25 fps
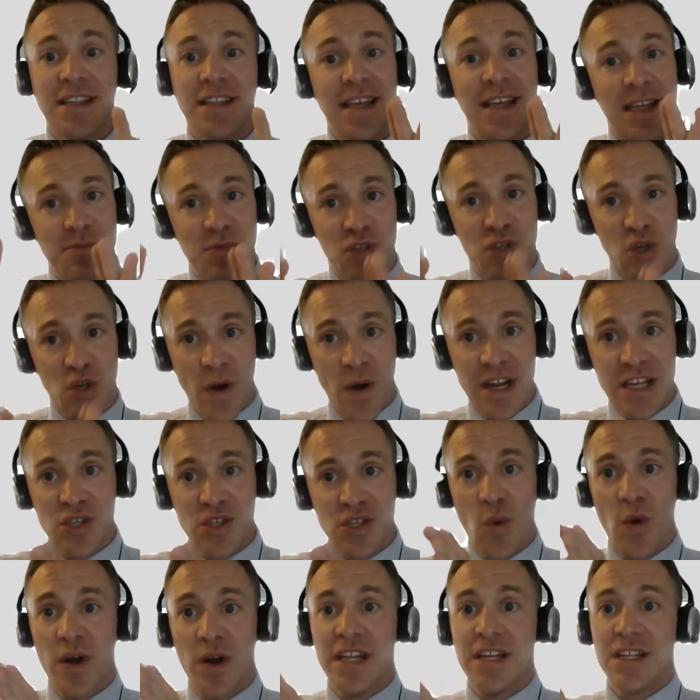and then
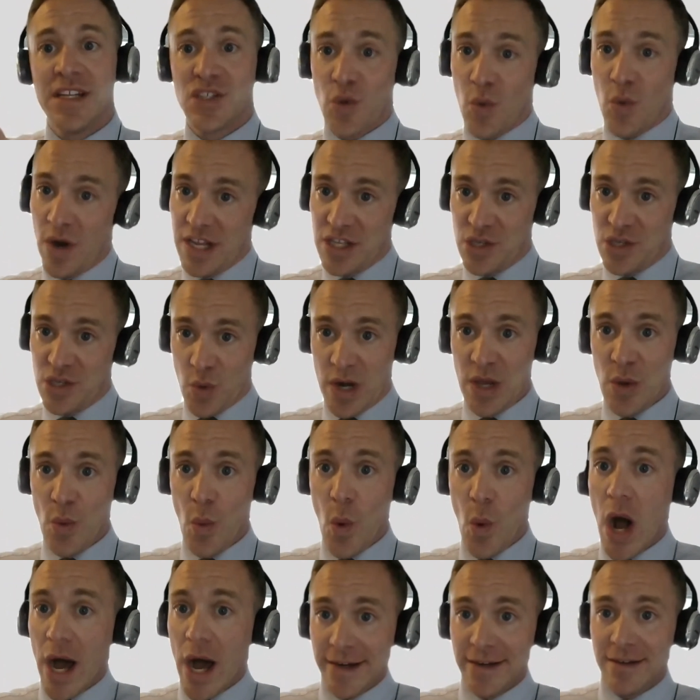2020 to
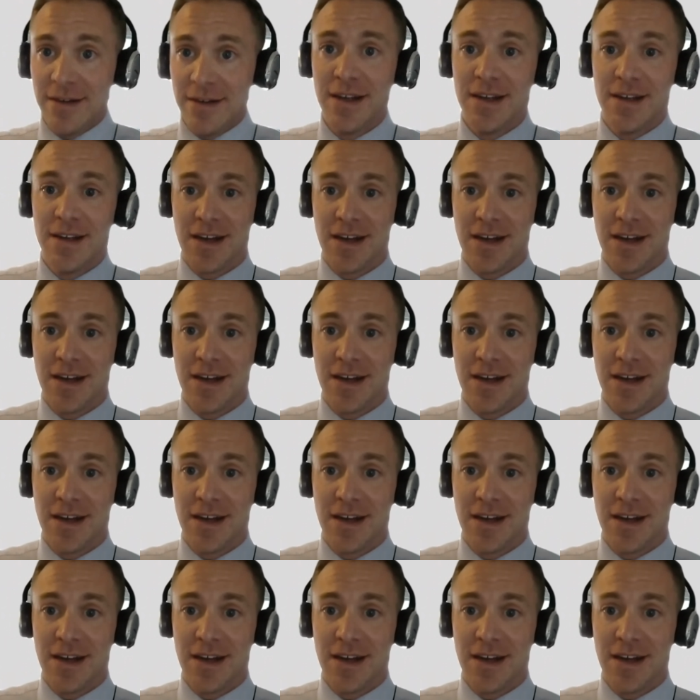2021?